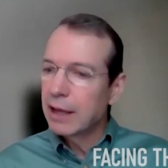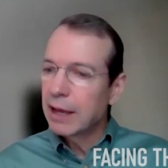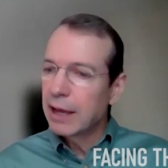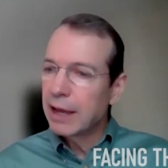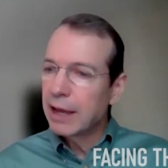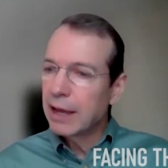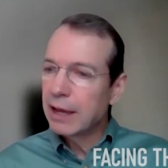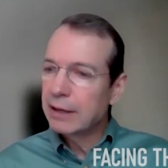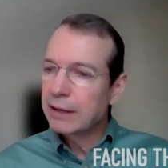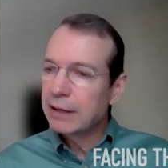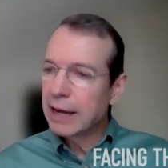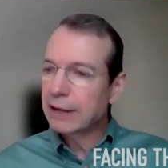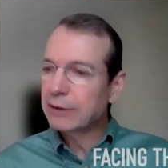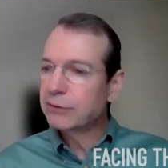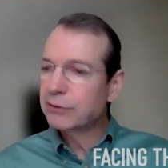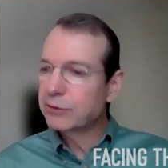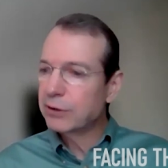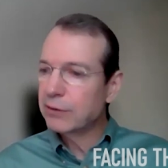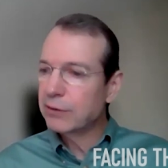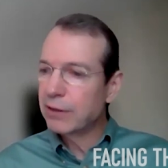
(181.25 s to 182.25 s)
And
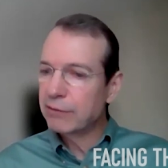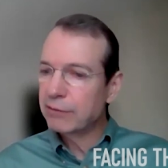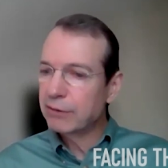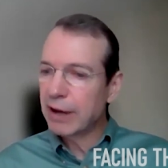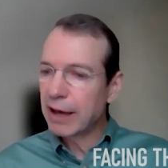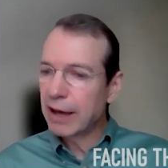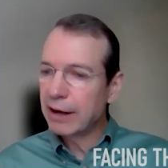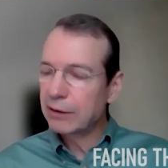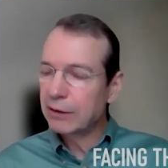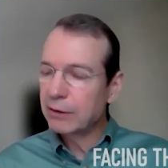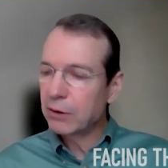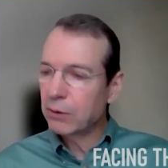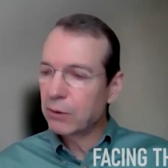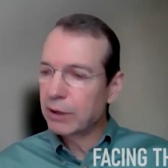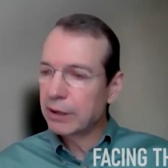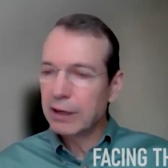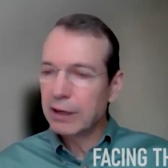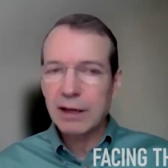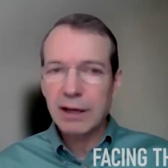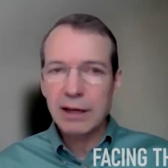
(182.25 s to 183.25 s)
next year they've got it
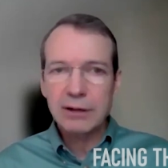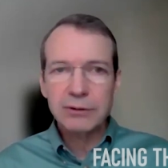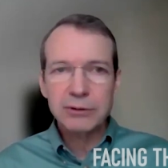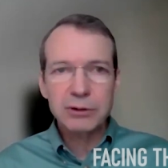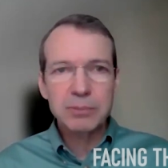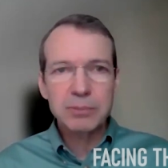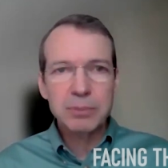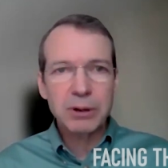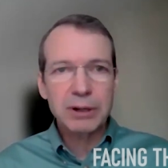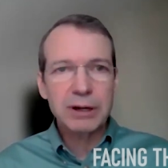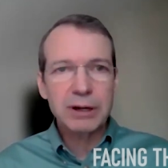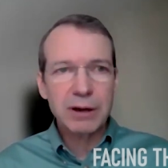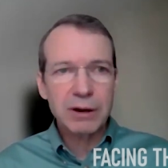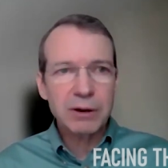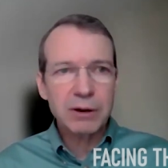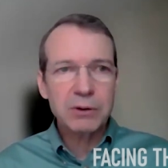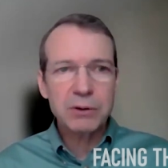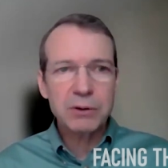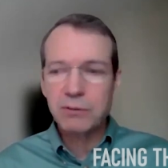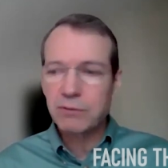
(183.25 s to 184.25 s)
growing at
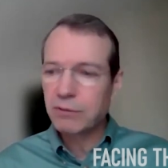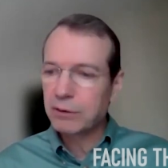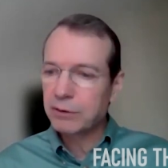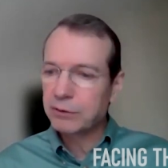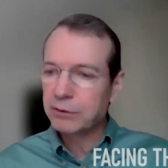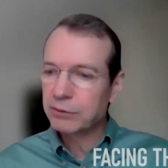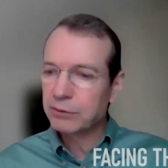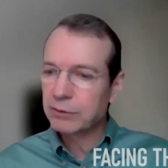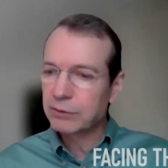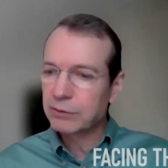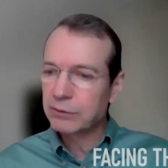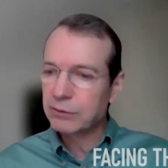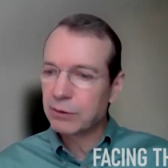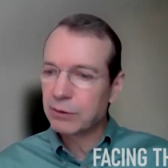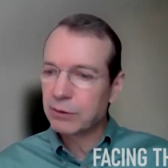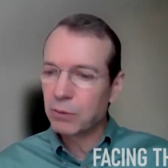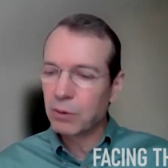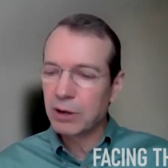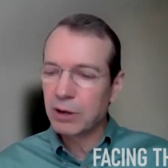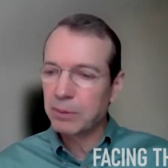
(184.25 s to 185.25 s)
2.0 versus
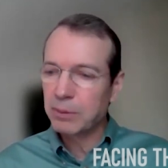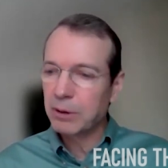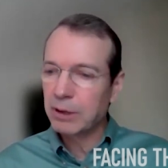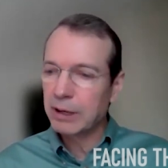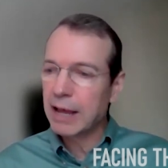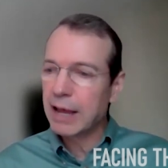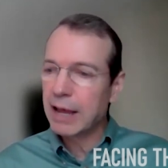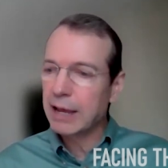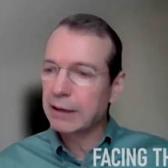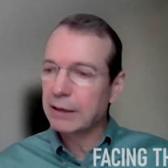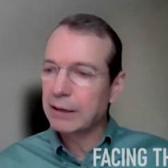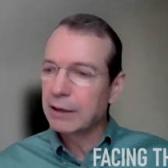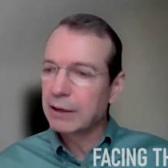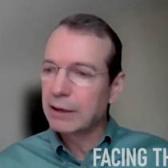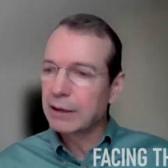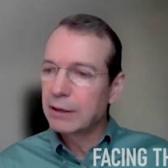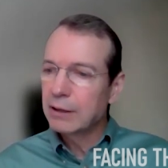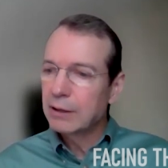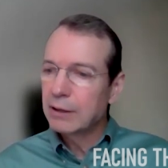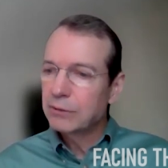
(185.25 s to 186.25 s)
the 1.8.
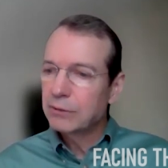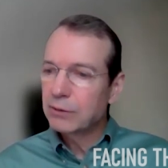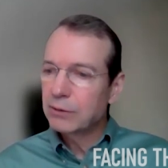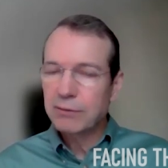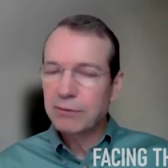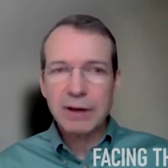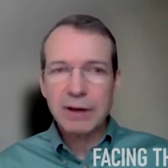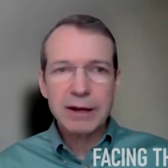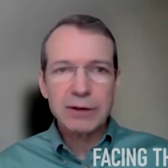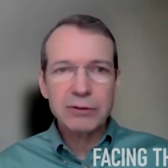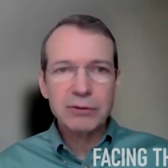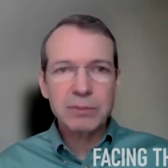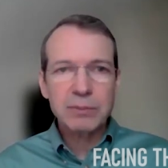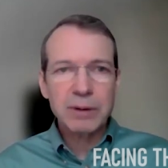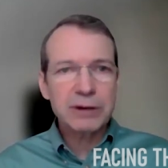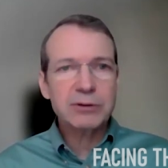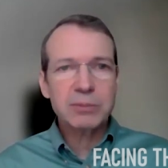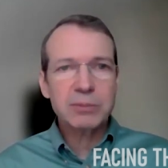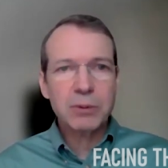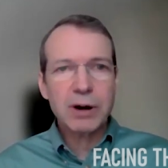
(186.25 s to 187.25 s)
So the Fed is
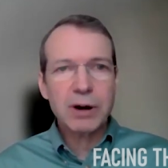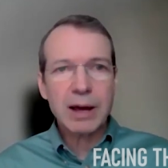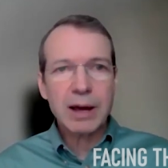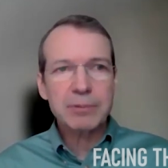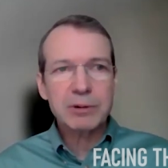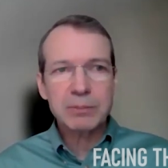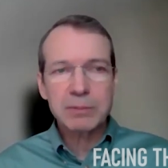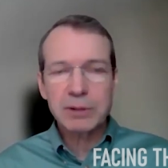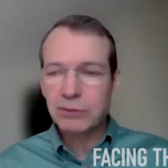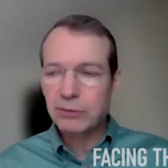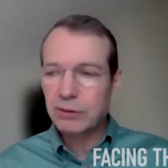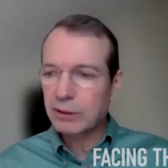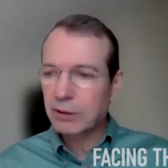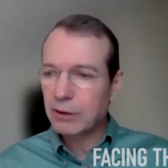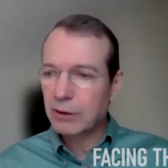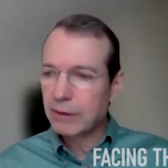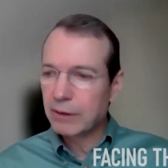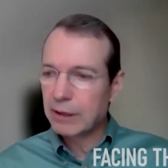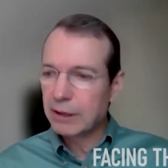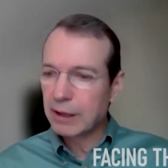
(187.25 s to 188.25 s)
much more optimistic
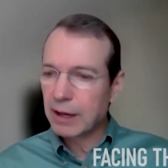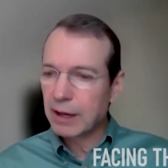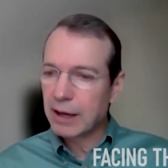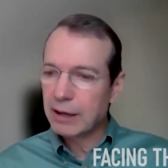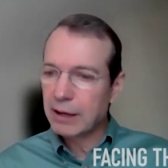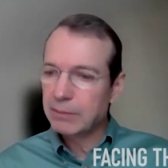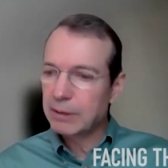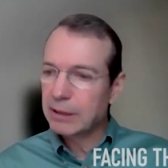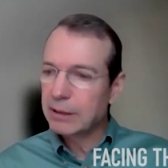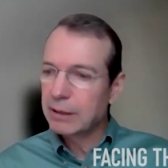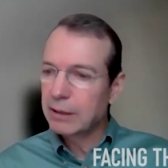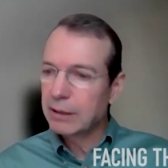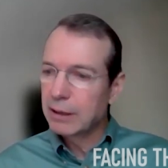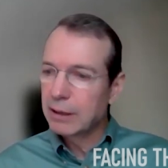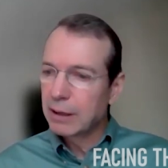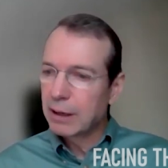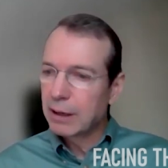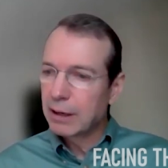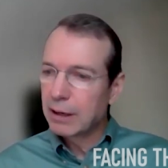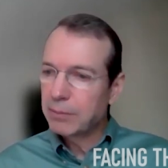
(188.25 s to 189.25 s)
on the economy,
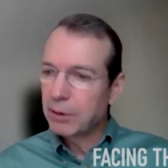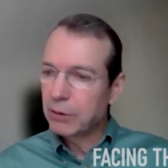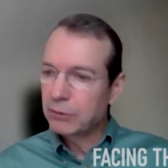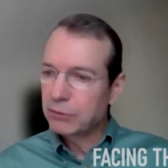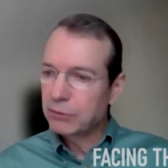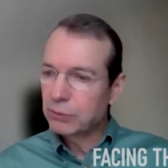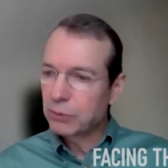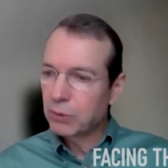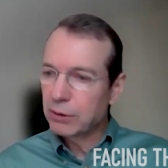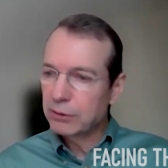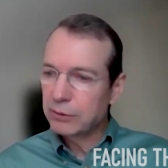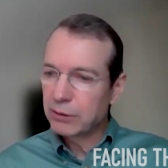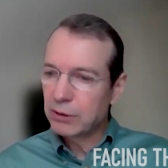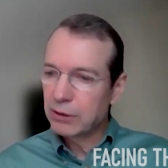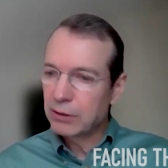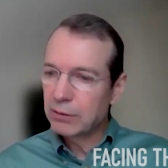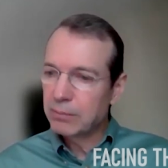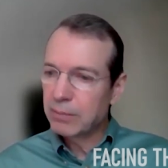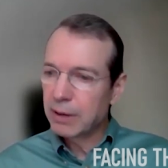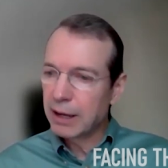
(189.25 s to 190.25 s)
uh, both short
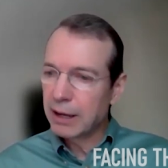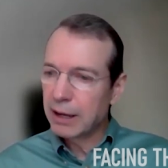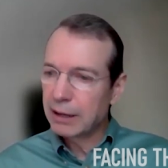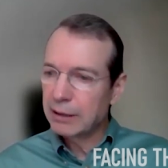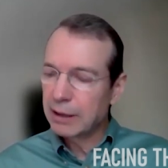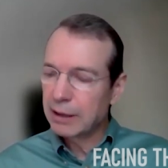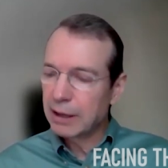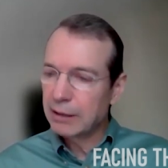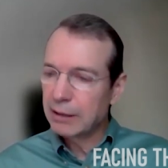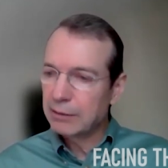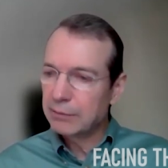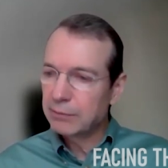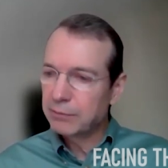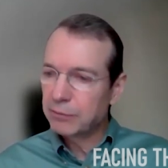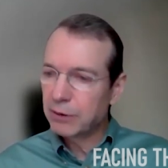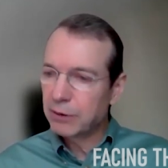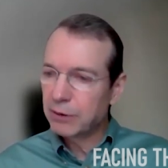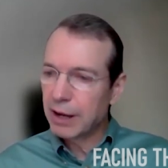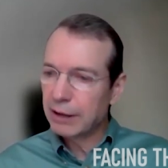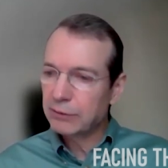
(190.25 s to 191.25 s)
term and, and
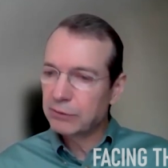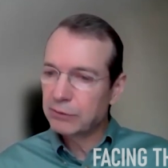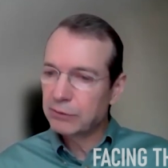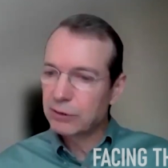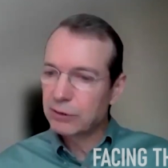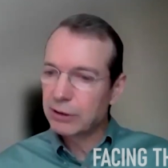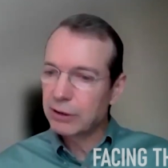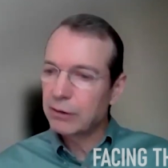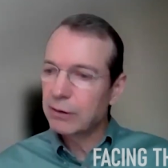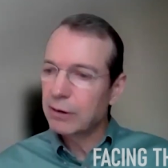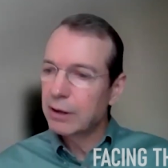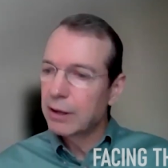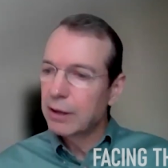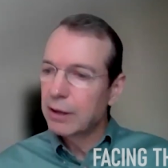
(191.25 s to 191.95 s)
for next year.